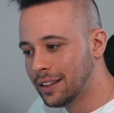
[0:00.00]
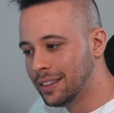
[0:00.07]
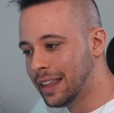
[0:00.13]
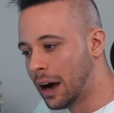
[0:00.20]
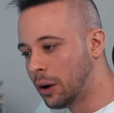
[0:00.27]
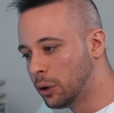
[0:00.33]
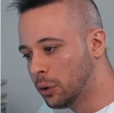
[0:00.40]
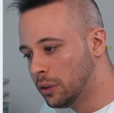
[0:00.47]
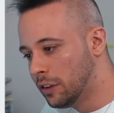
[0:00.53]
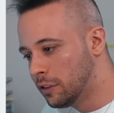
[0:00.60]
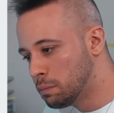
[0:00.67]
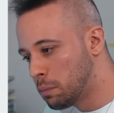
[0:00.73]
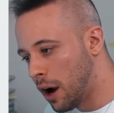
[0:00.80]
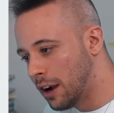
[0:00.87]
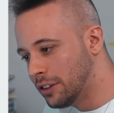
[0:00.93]
download this
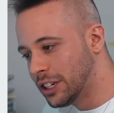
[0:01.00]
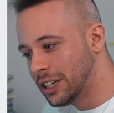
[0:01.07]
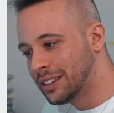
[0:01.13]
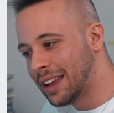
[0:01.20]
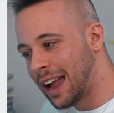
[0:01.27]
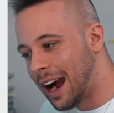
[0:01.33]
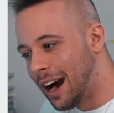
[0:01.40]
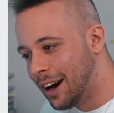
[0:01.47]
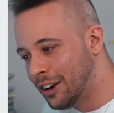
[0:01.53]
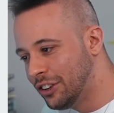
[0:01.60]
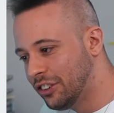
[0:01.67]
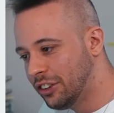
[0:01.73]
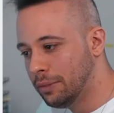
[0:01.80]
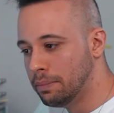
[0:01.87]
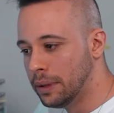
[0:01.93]
project
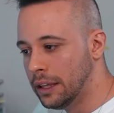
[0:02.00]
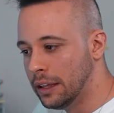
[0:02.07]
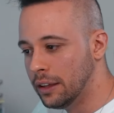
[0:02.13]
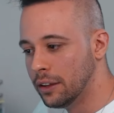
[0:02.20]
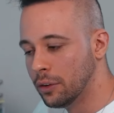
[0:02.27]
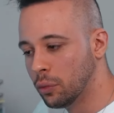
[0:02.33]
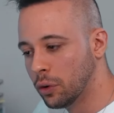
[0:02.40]
RGB.